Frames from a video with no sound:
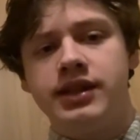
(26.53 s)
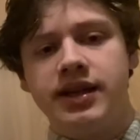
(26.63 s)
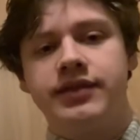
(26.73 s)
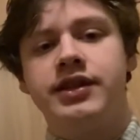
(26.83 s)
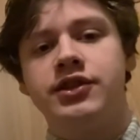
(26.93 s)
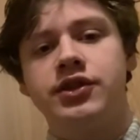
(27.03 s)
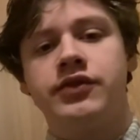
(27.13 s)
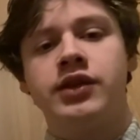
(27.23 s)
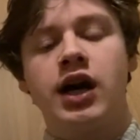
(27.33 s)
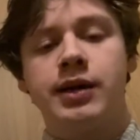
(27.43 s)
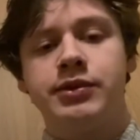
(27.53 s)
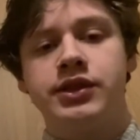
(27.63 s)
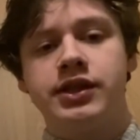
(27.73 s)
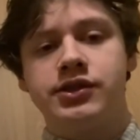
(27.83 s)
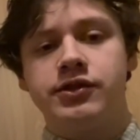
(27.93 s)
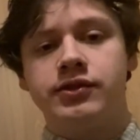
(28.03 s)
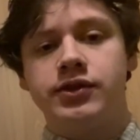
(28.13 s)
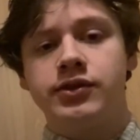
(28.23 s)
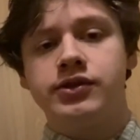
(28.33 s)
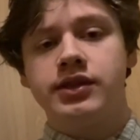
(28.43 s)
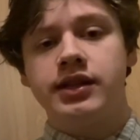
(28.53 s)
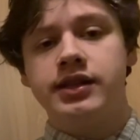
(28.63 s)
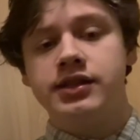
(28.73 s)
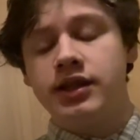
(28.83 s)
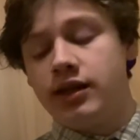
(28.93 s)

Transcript: definition of computational neuroscience